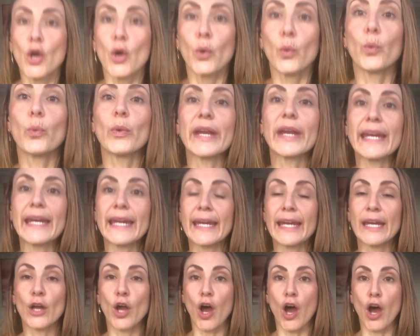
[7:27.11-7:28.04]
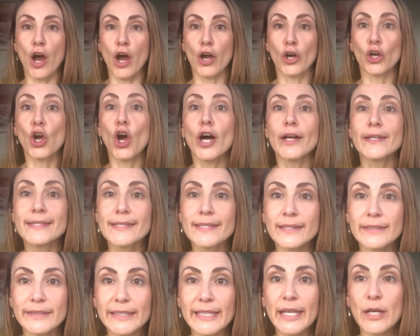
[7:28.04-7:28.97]
we are
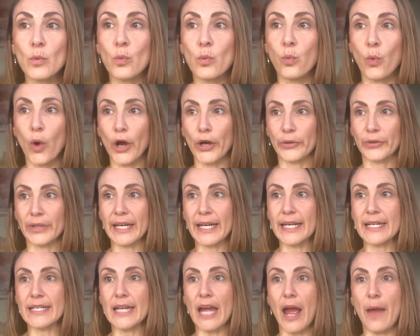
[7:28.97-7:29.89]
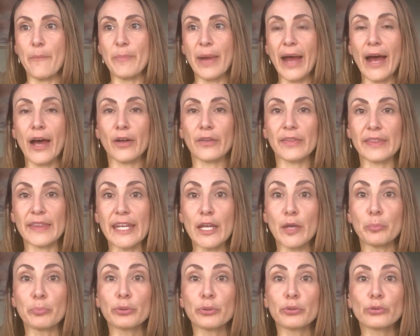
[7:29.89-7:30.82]
constantly worried about the
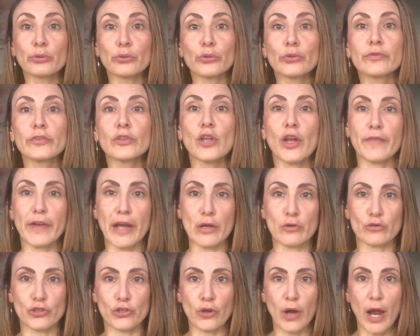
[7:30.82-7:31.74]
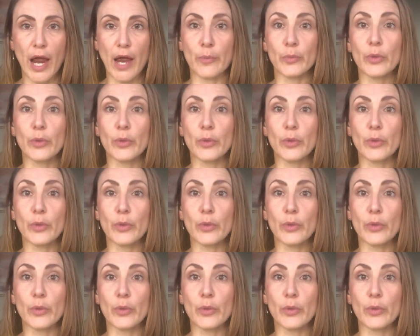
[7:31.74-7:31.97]
approval of our tribe.